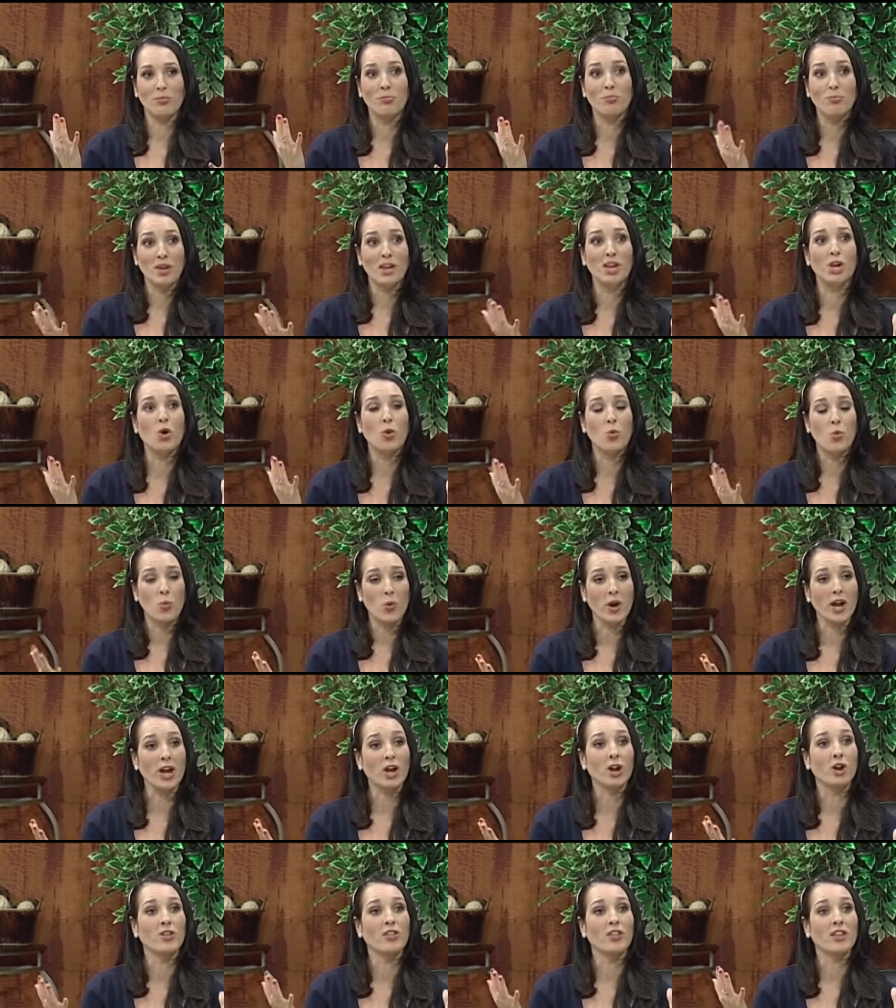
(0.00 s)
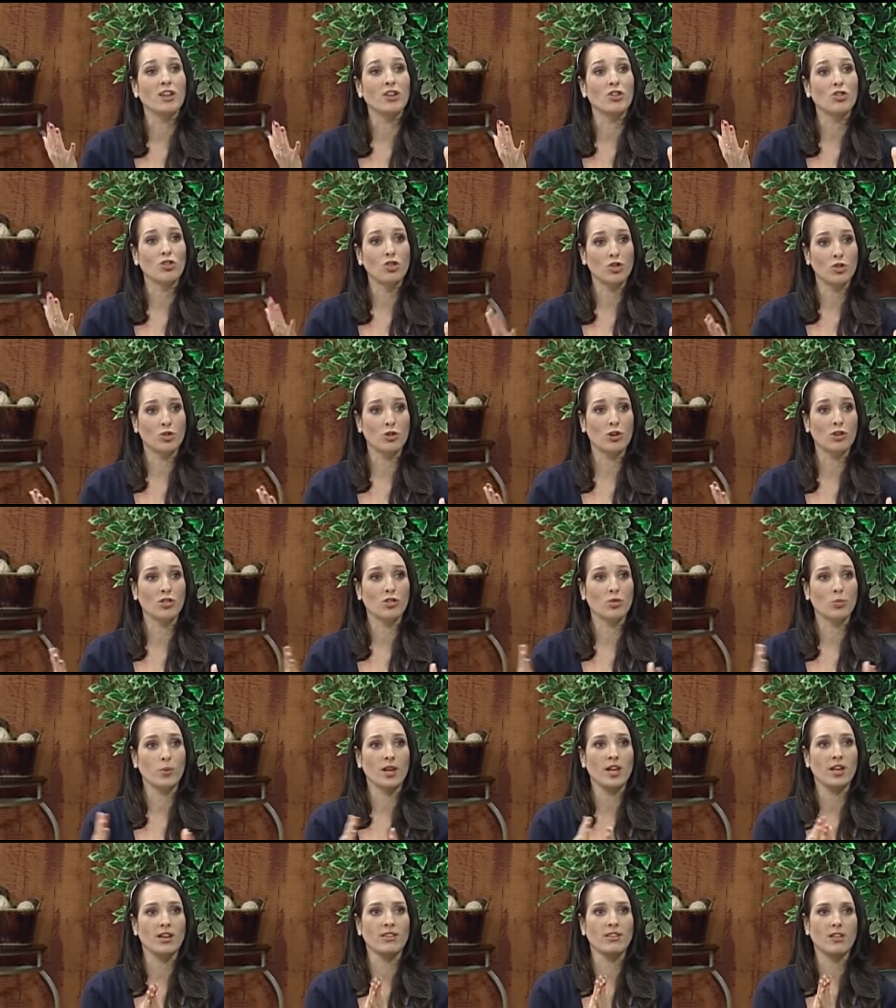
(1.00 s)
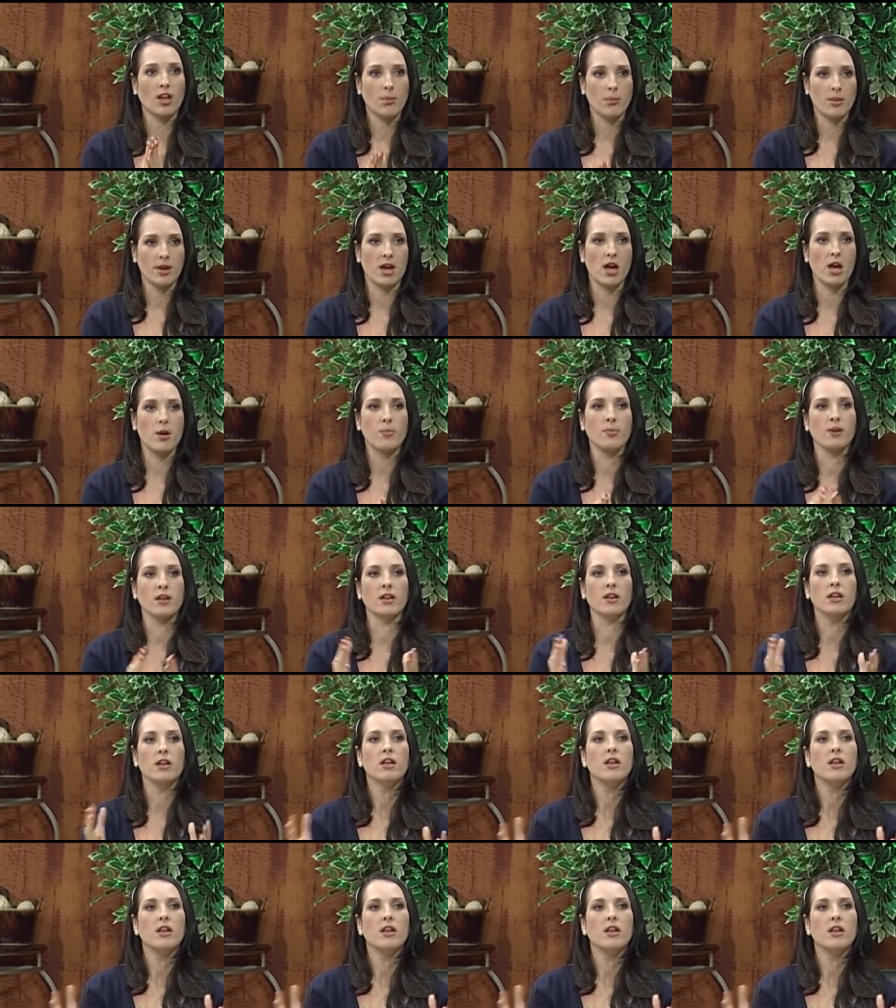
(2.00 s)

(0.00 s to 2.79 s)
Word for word: be aware that Children's Week is coming up and,